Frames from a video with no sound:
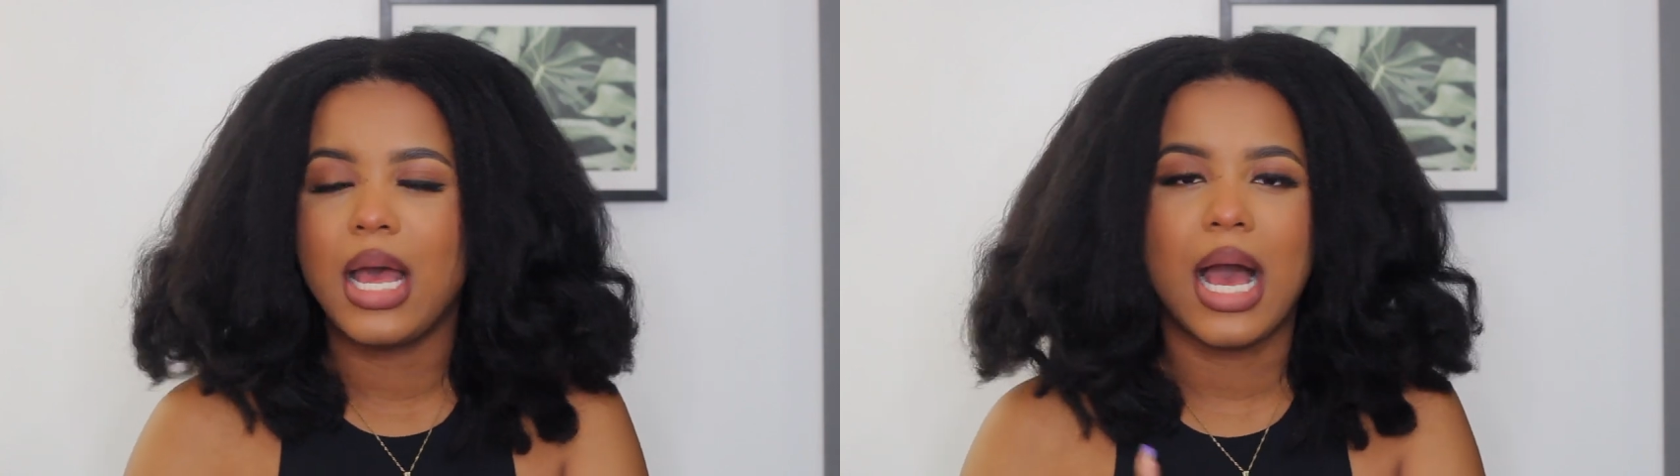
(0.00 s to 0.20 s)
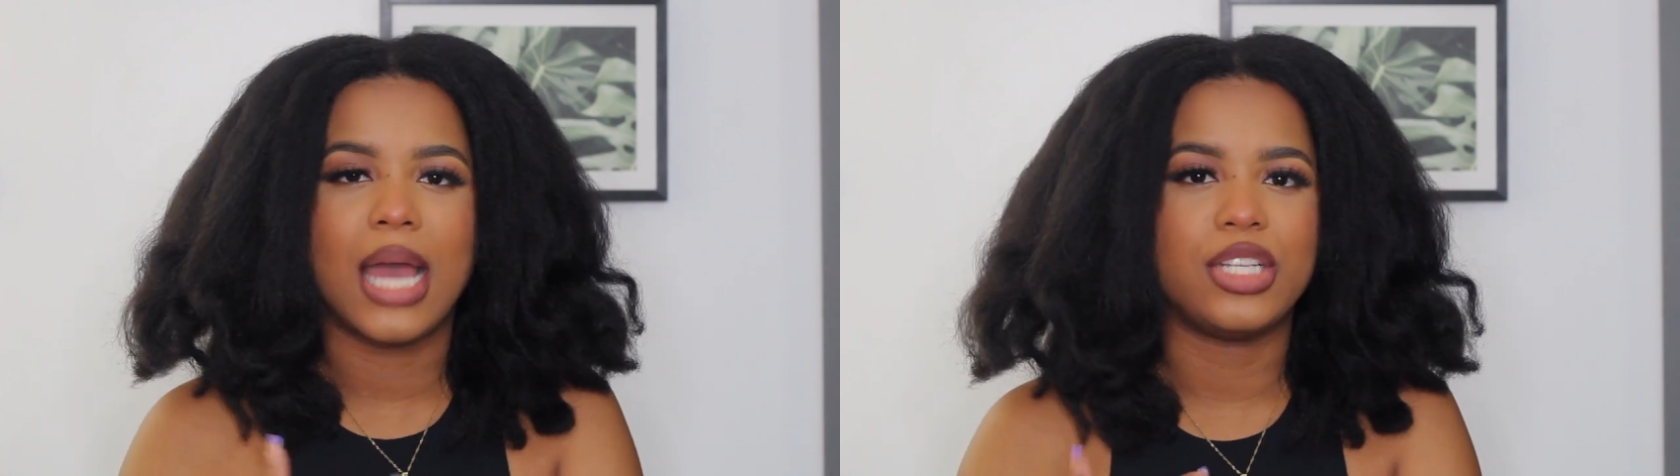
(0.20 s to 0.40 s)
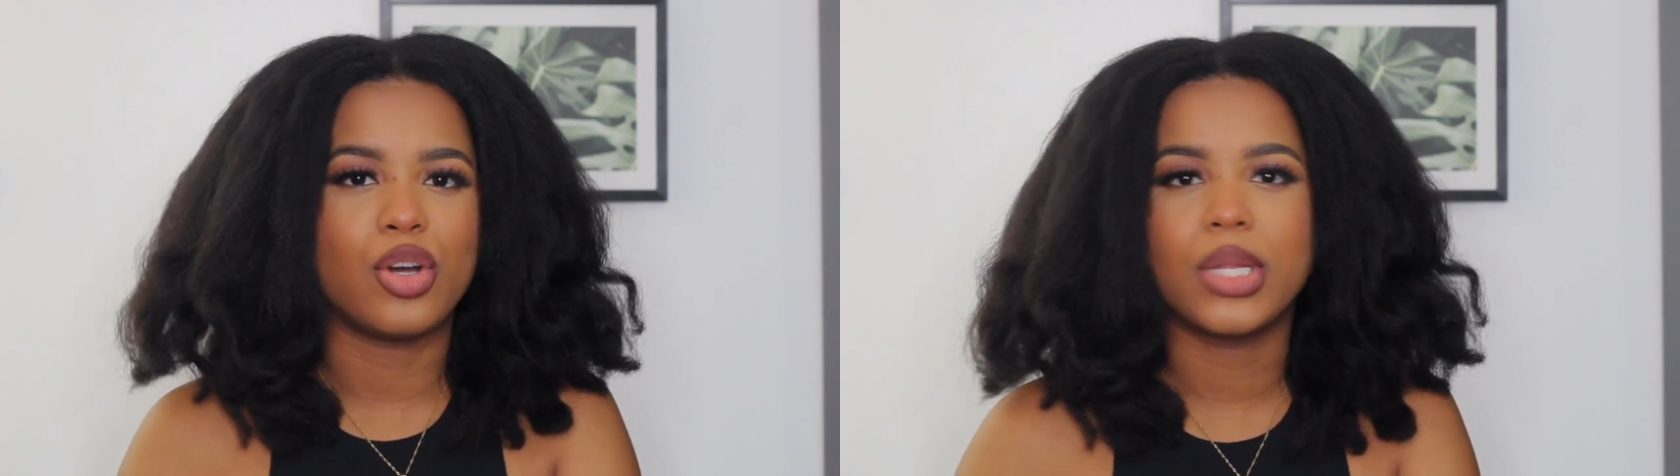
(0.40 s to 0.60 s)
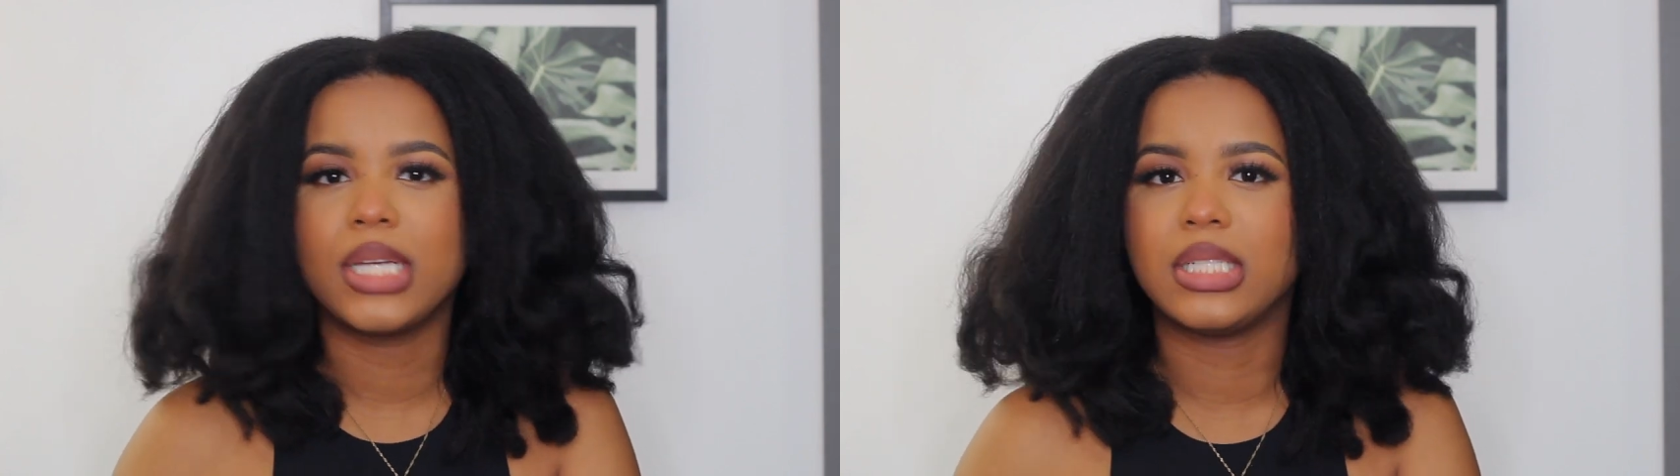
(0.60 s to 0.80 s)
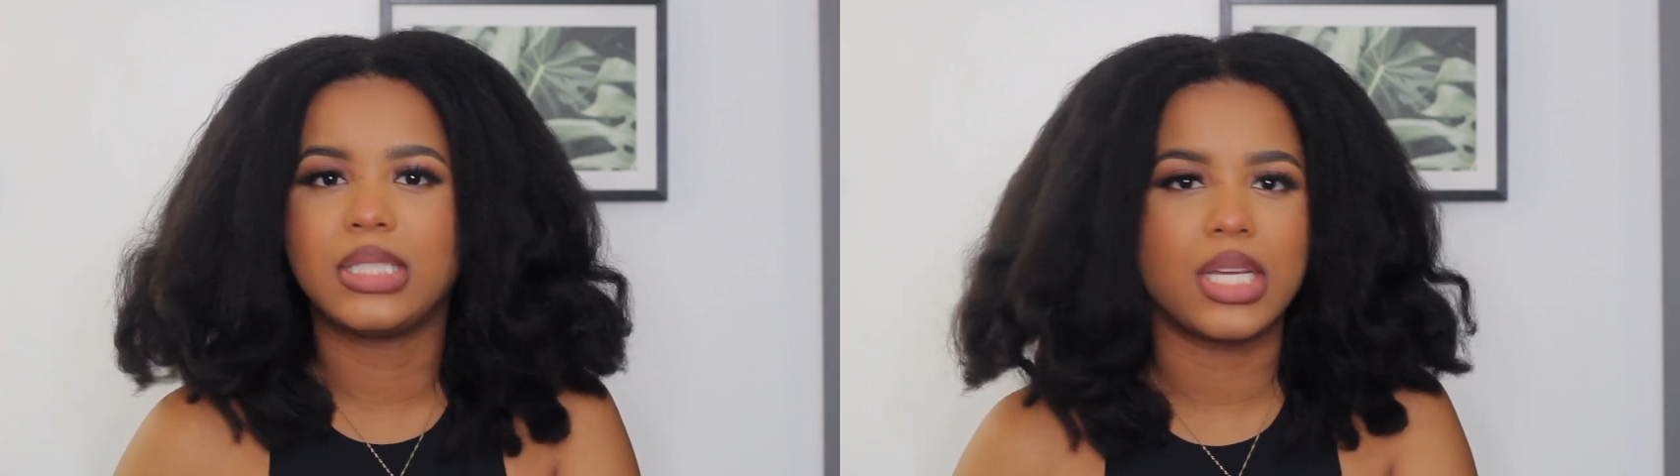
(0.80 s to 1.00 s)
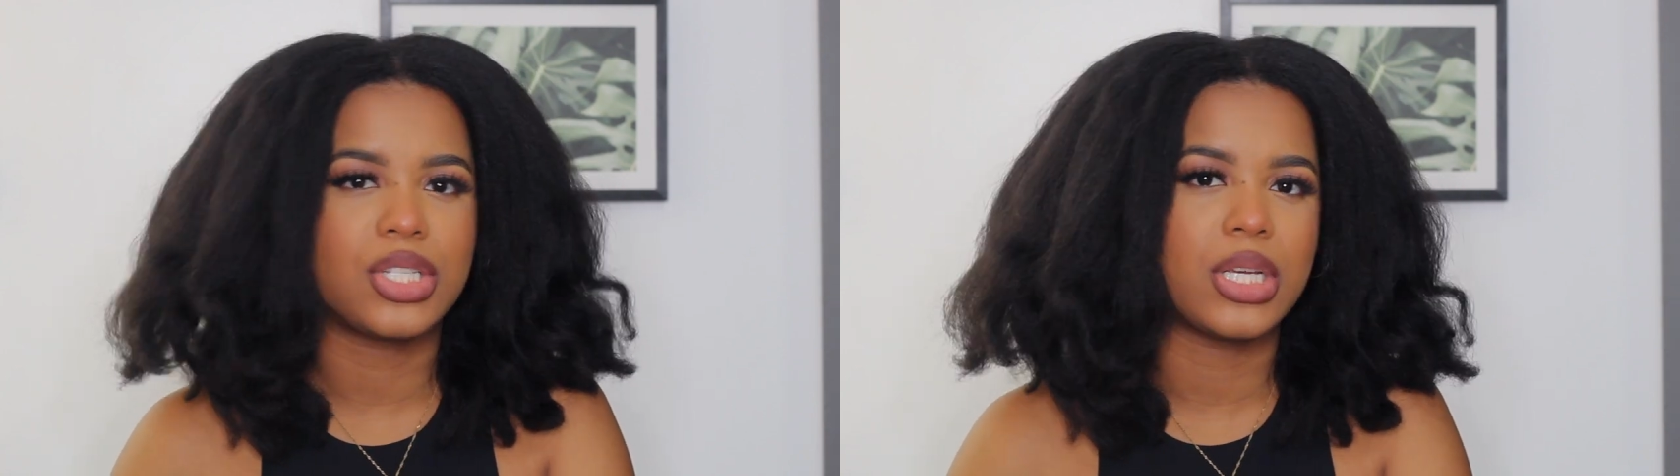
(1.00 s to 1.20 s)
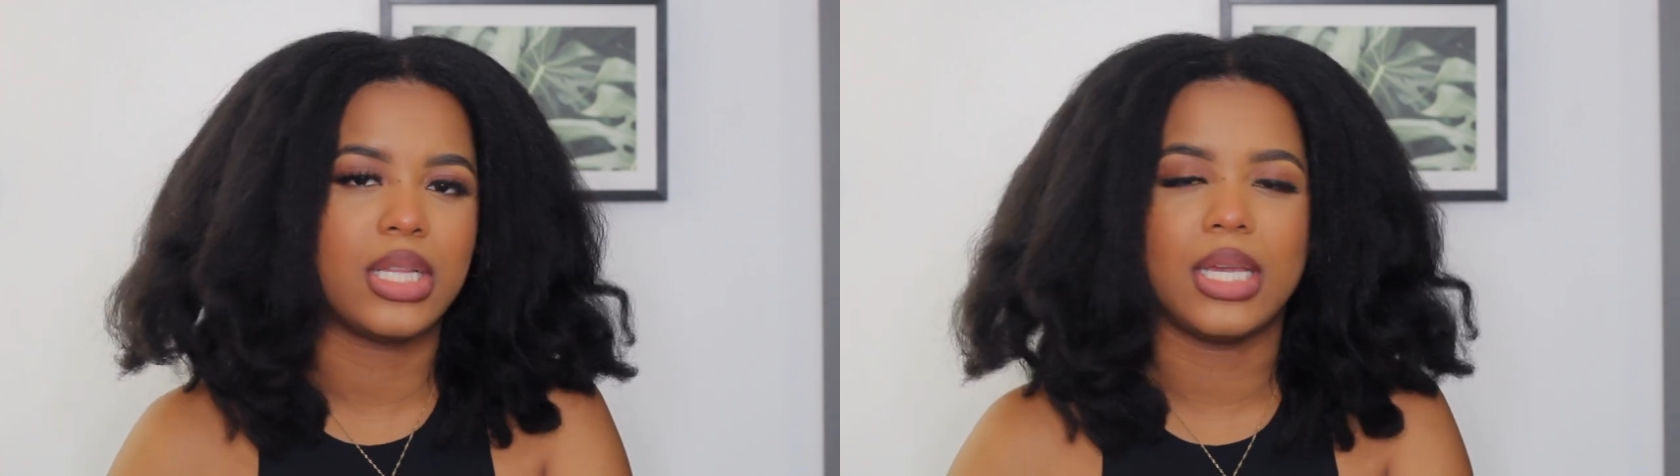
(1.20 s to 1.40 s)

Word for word: I don't like to touch it.